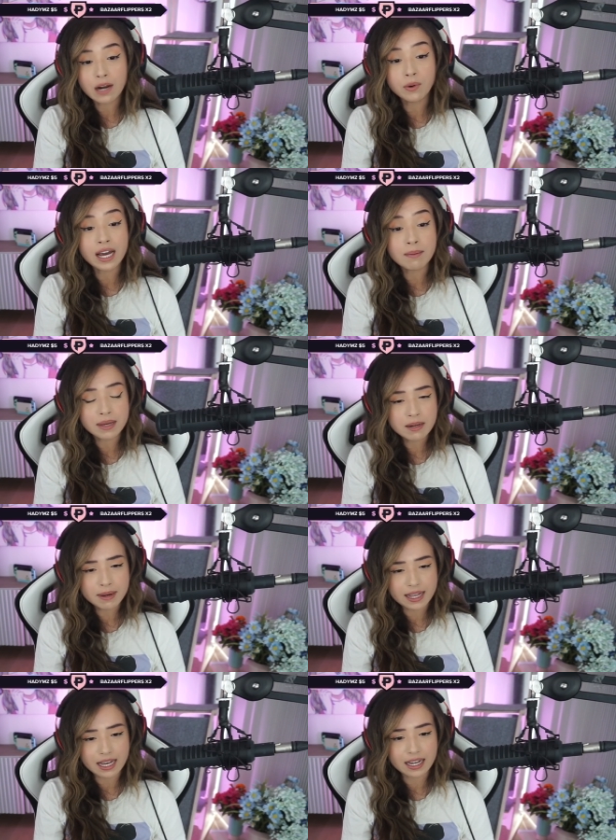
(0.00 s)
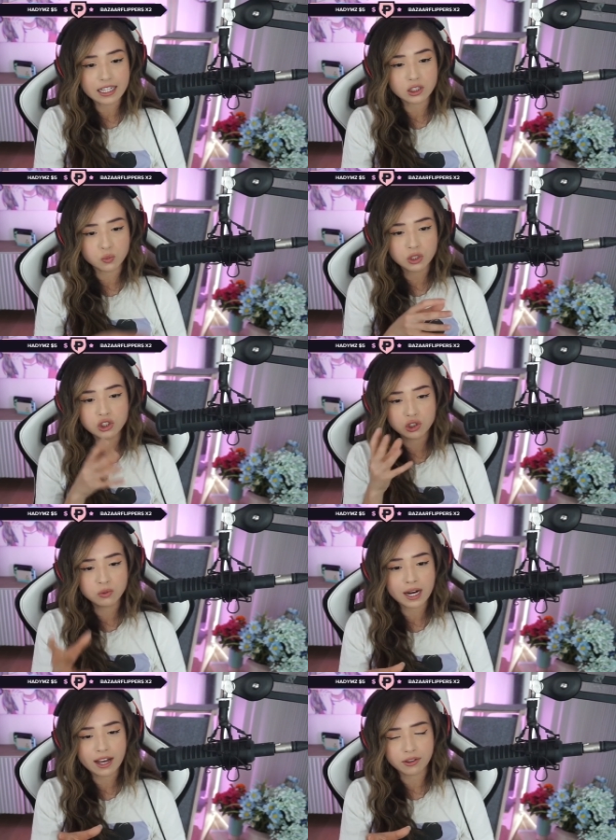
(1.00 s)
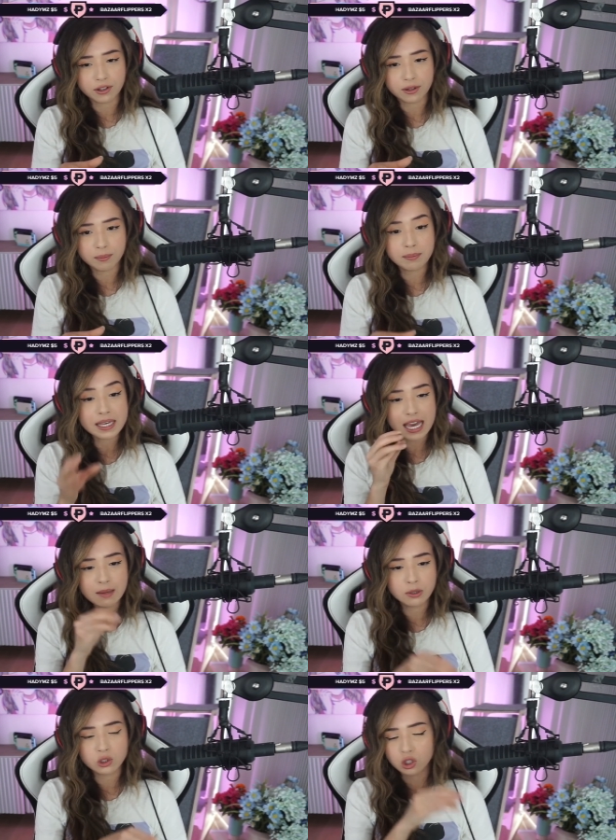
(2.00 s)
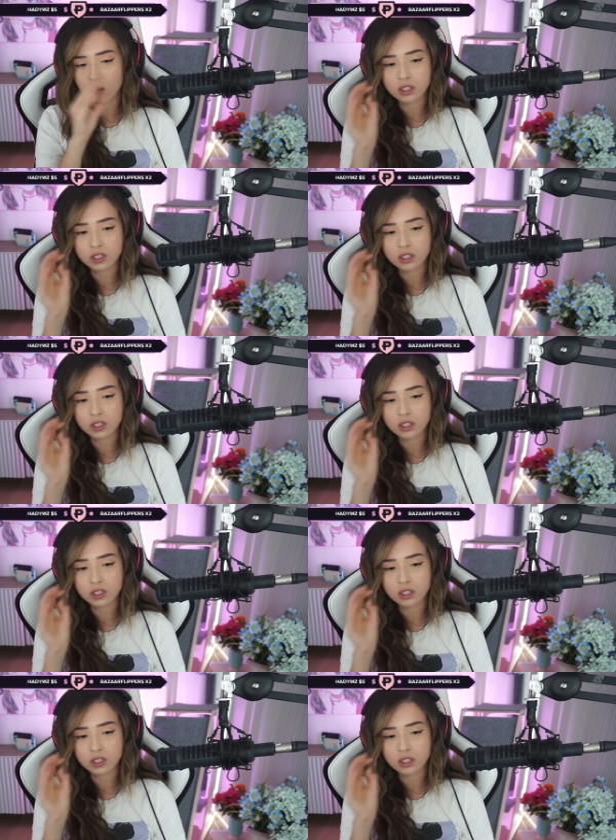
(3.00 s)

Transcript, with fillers: And what I mean by that is, would you rather be able to